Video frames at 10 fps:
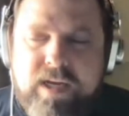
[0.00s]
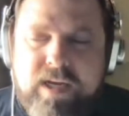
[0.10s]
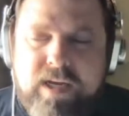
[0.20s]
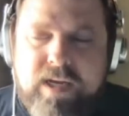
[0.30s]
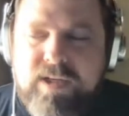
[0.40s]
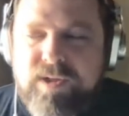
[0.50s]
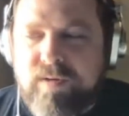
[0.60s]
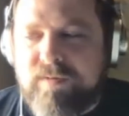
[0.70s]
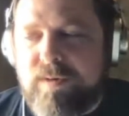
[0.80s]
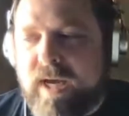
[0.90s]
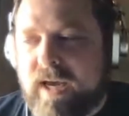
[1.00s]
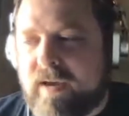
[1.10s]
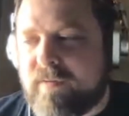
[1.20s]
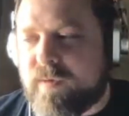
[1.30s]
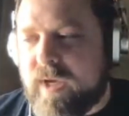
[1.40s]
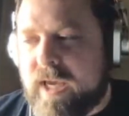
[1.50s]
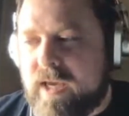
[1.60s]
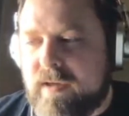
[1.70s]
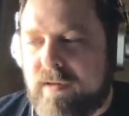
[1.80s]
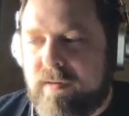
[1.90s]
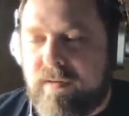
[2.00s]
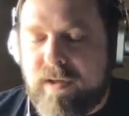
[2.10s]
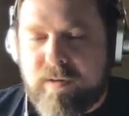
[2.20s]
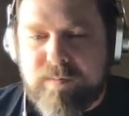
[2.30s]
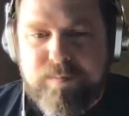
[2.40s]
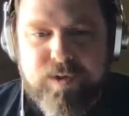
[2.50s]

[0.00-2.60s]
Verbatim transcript: So if you have a, you know,